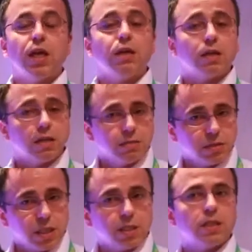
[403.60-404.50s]

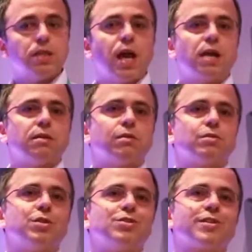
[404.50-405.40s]
including an
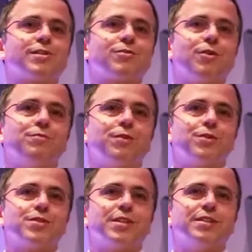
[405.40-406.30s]
analog digital
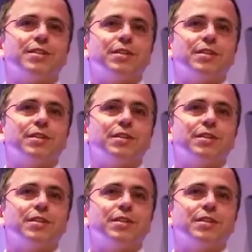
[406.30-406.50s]
converter